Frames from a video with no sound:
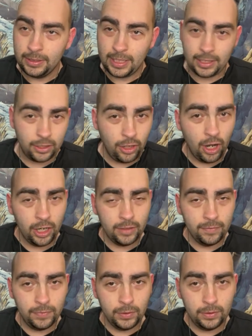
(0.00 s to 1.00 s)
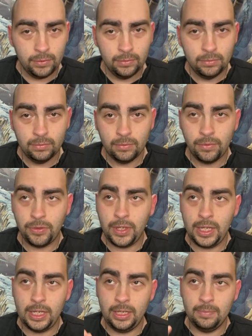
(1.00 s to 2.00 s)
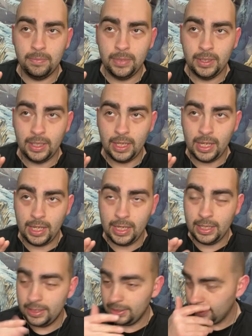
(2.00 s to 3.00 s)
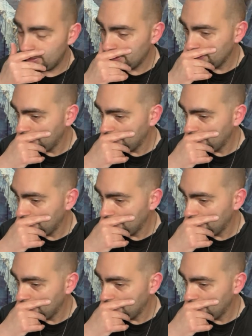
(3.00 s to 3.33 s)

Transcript: like a carnival theme, and